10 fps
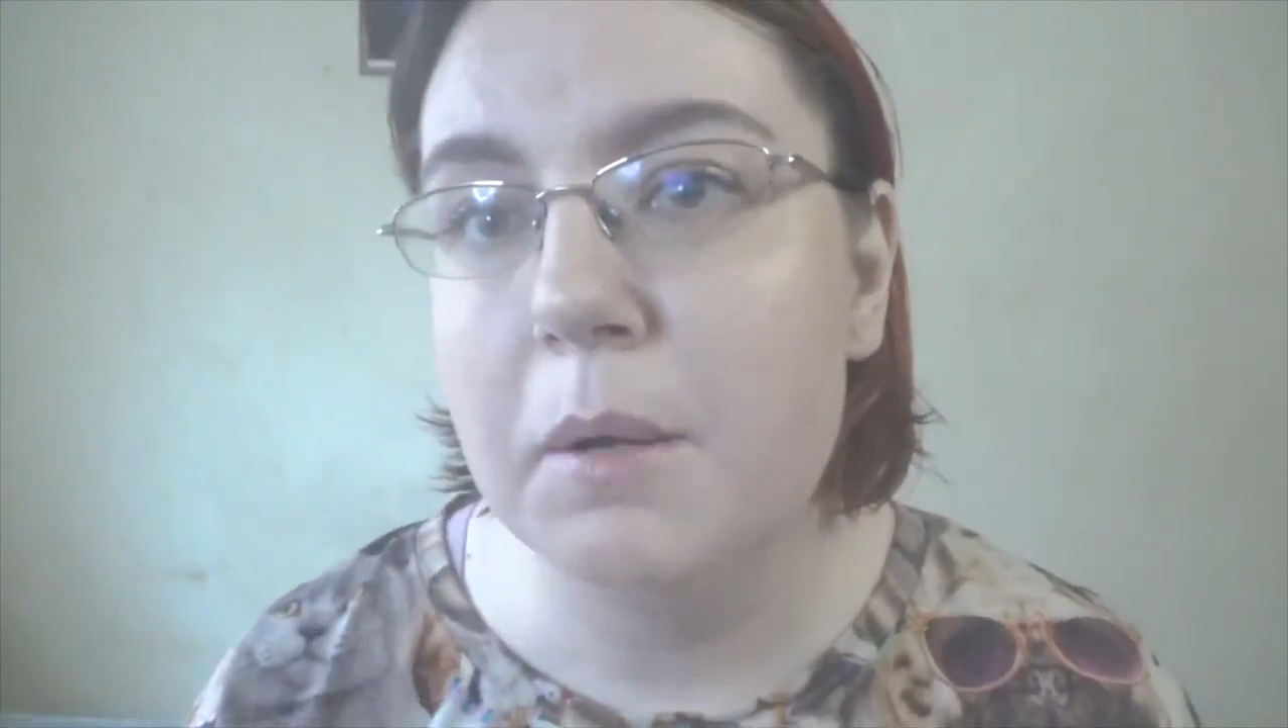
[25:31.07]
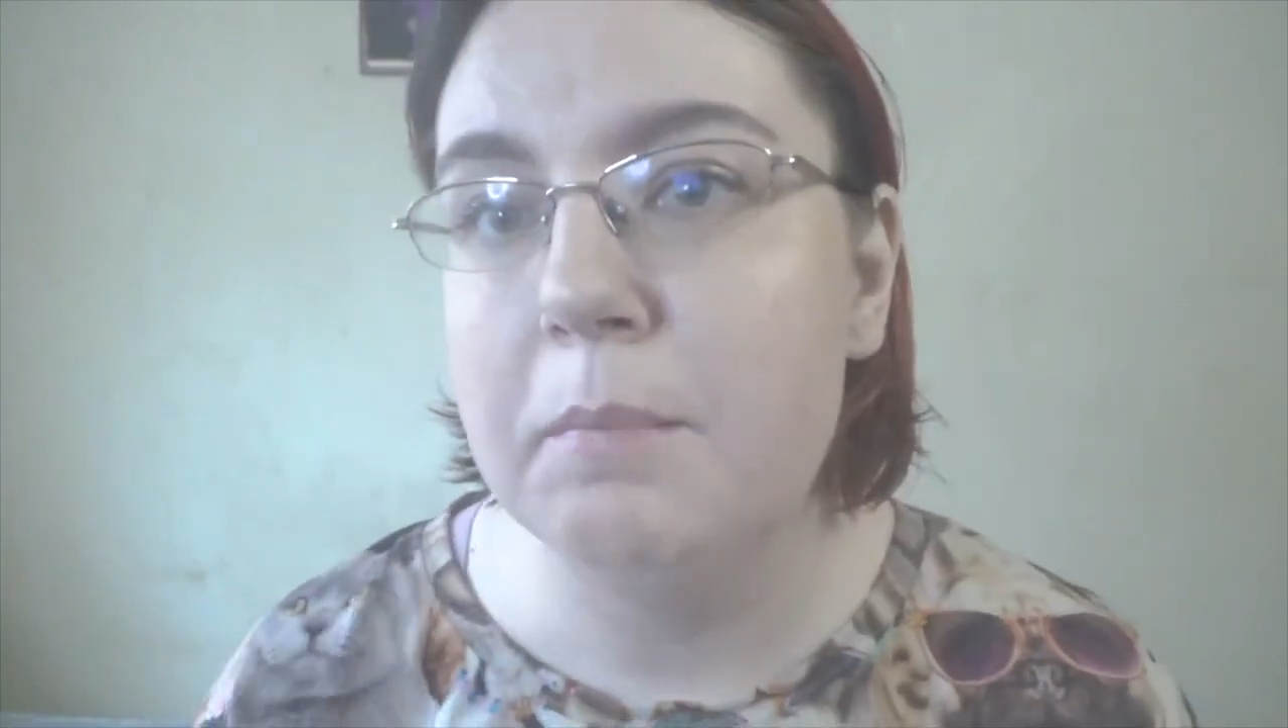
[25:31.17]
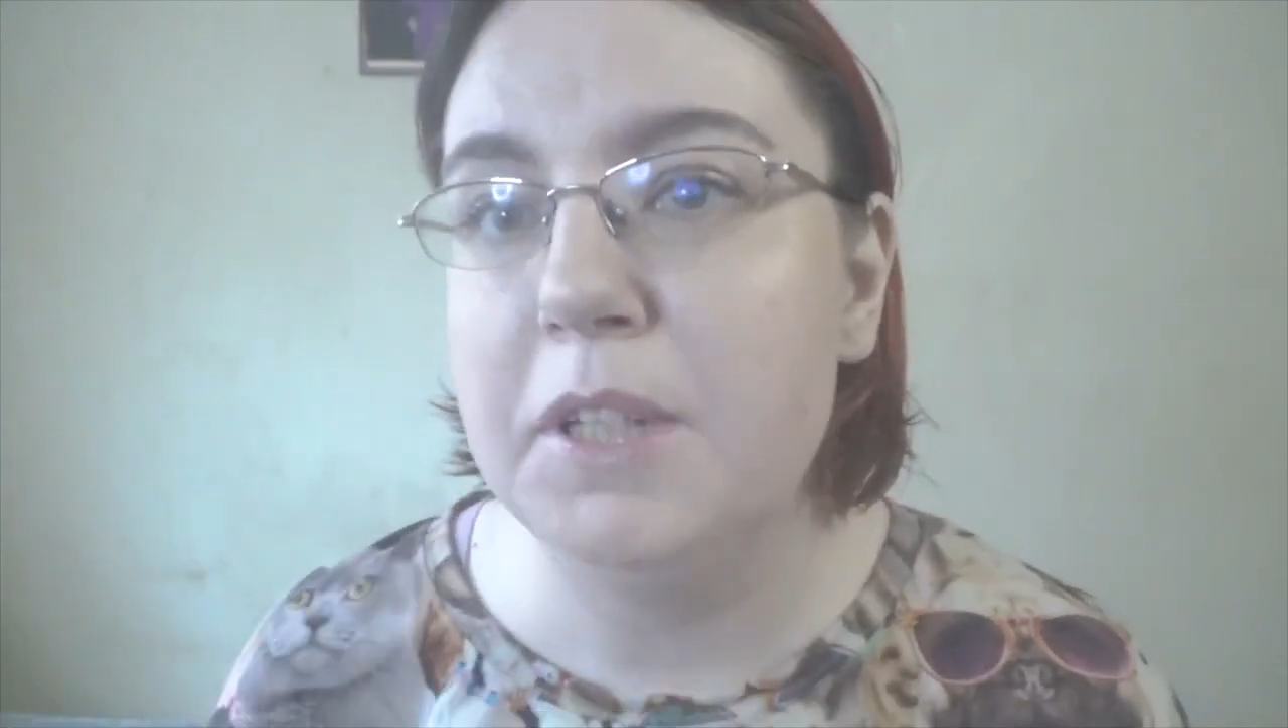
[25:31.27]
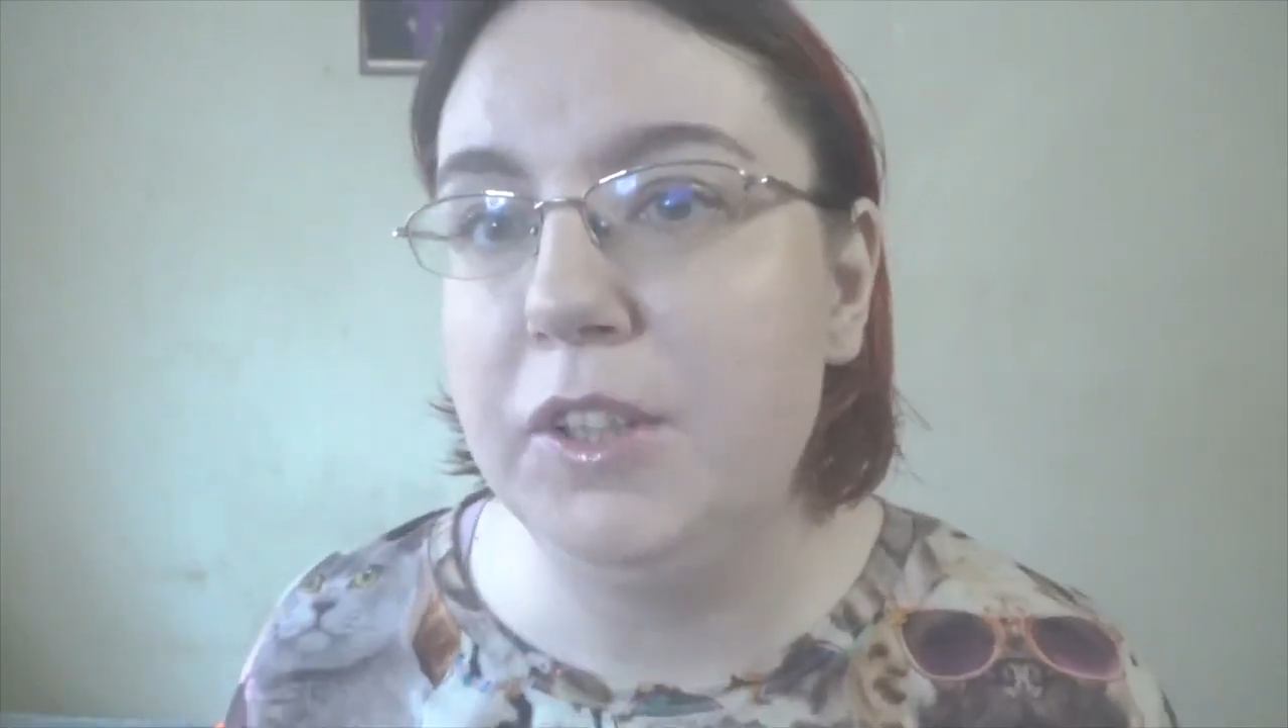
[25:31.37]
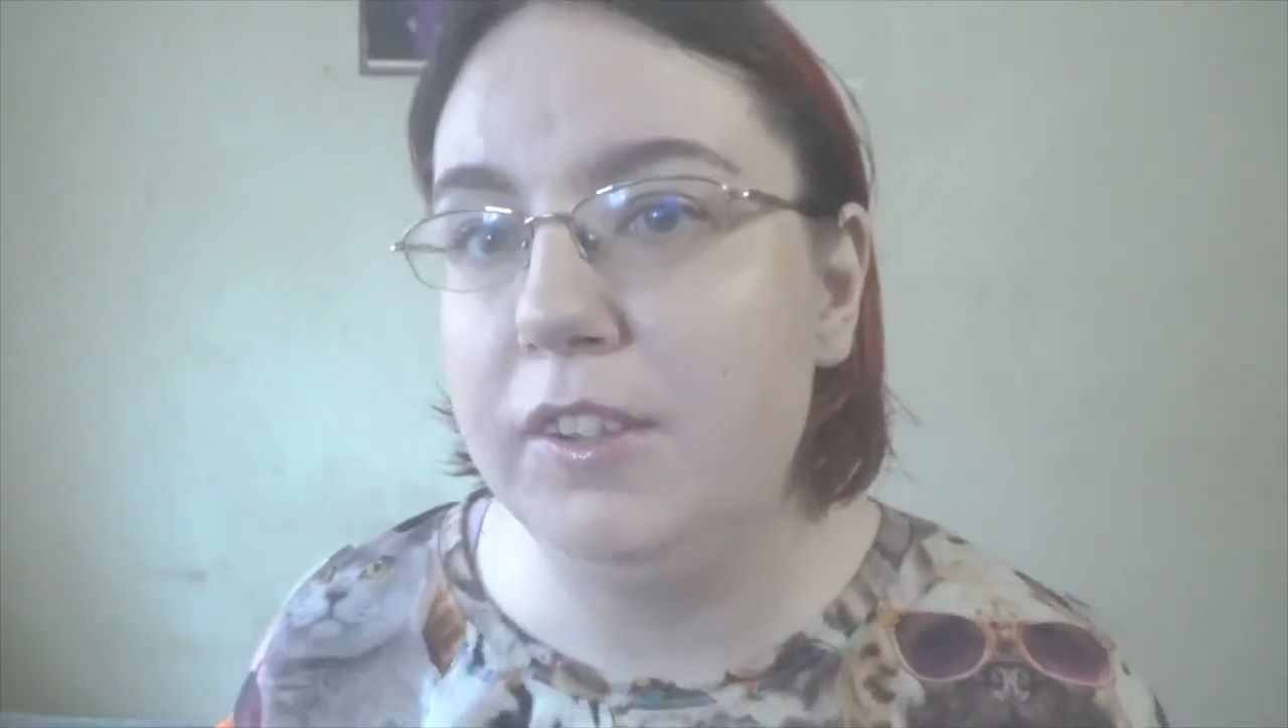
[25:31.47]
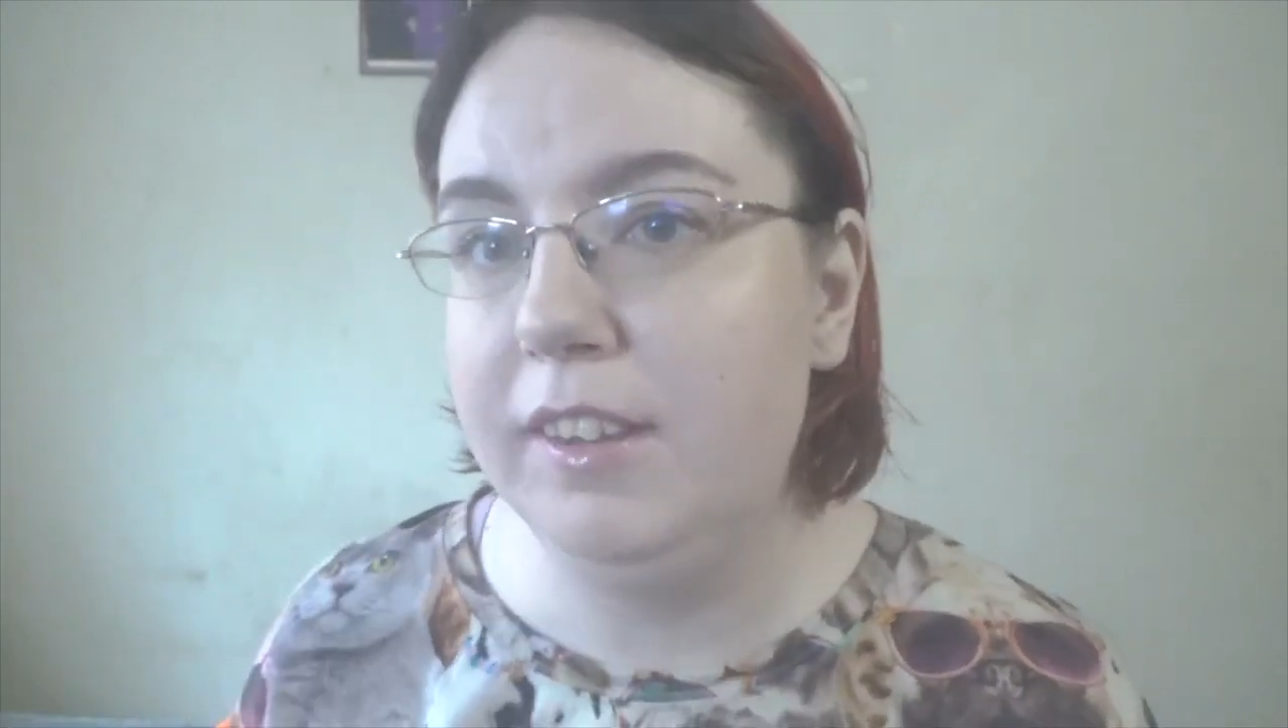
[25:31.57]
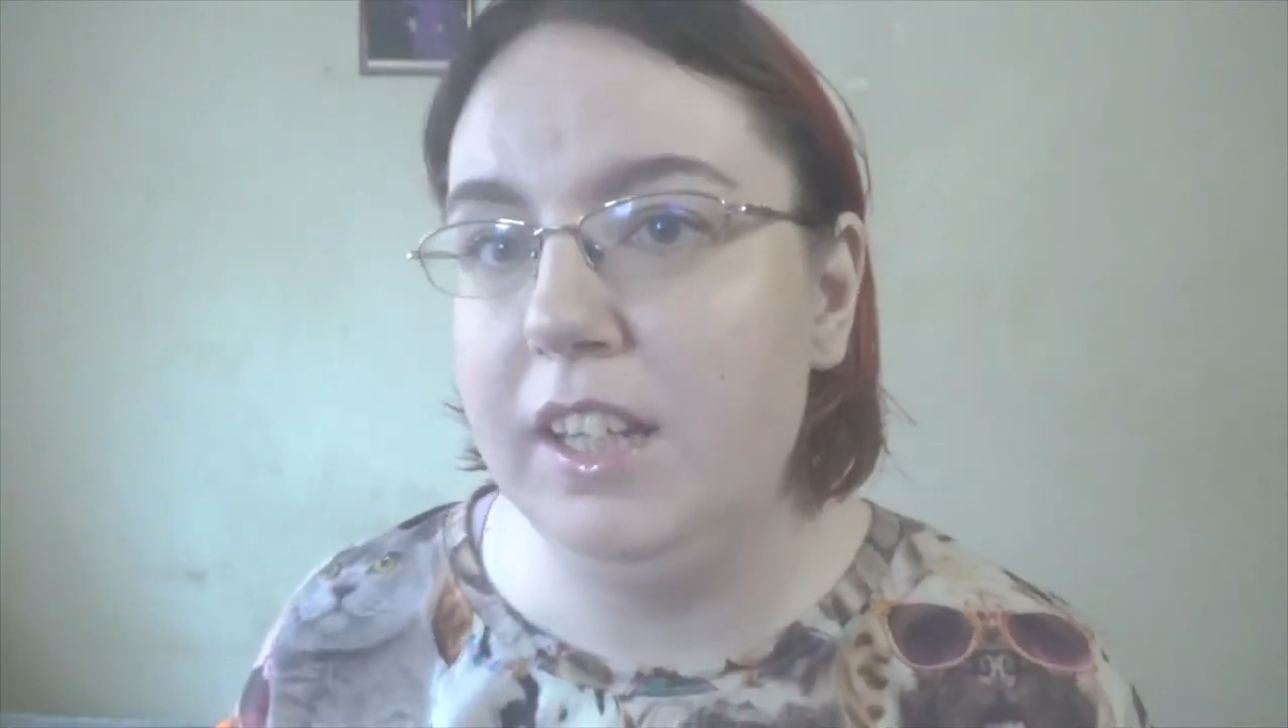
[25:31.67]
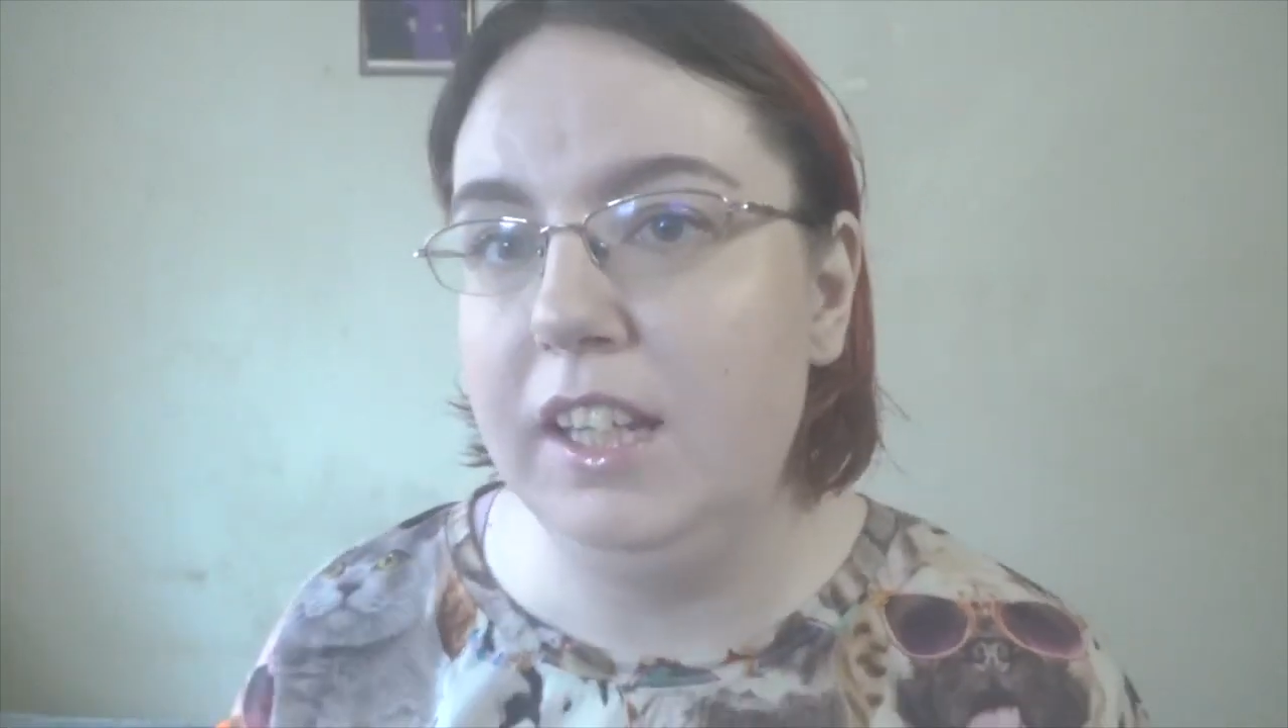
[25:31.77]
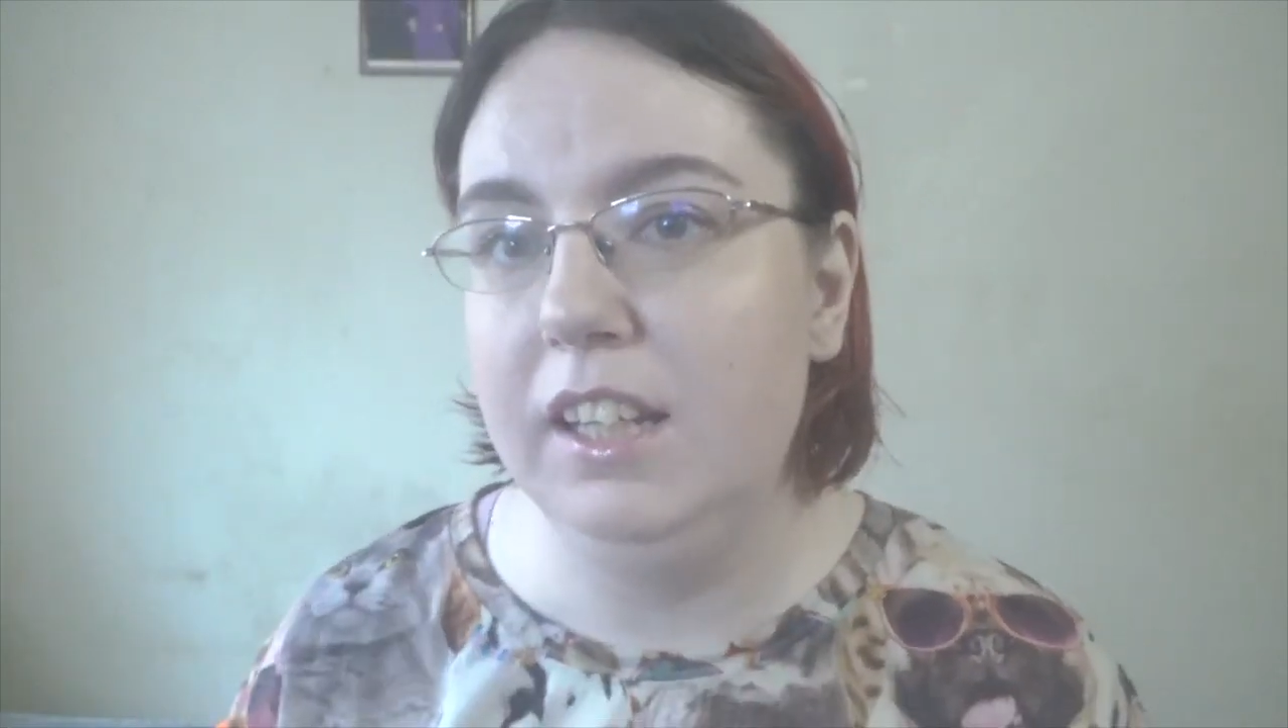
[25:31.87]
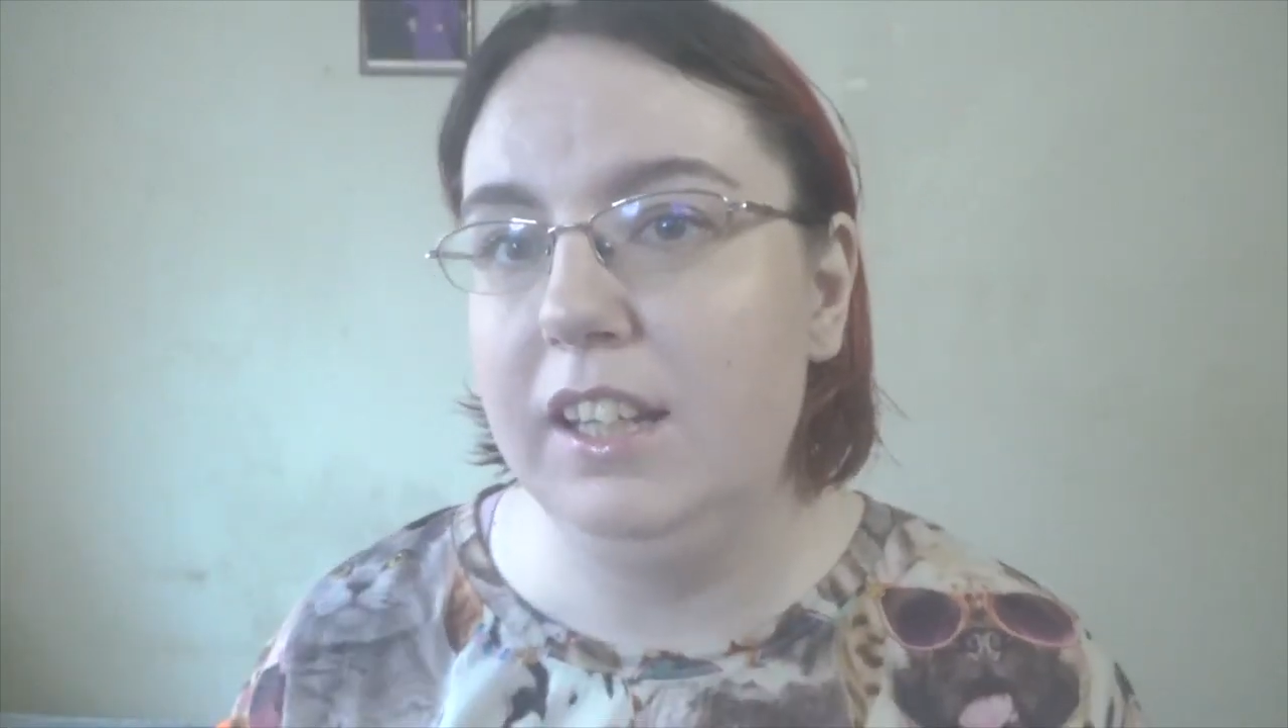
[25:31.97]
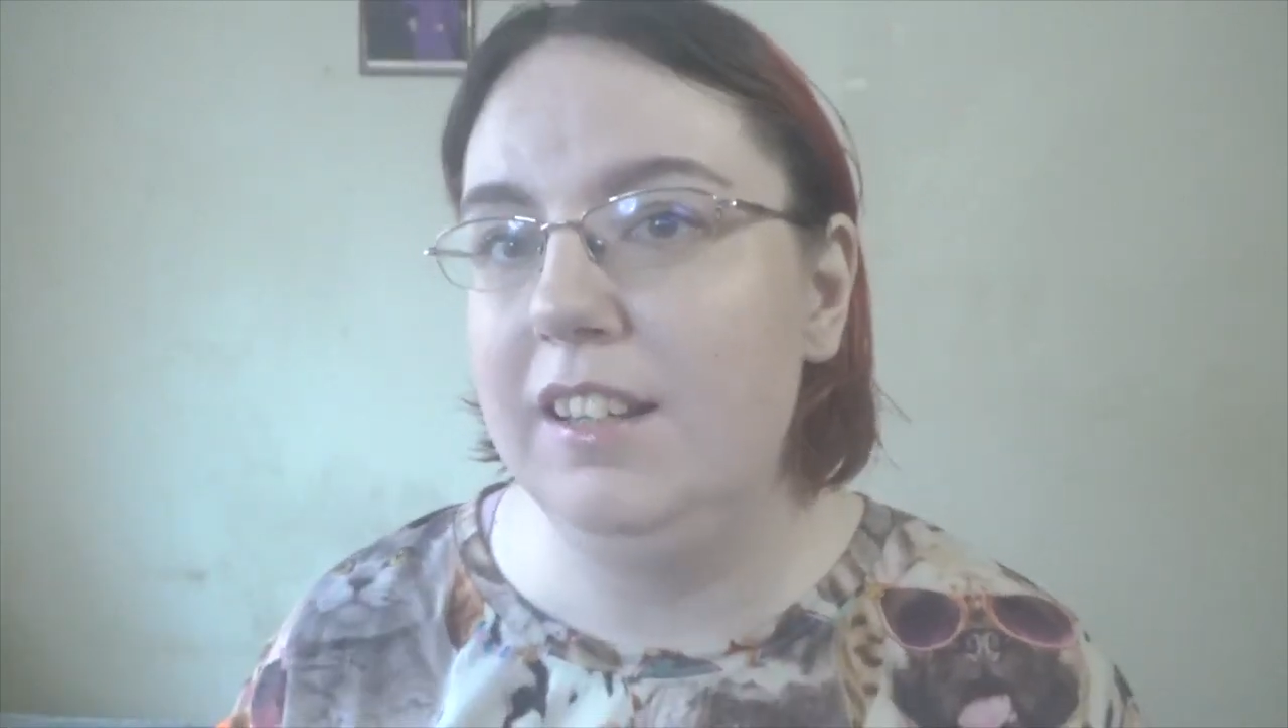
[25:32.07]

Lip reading: but you can see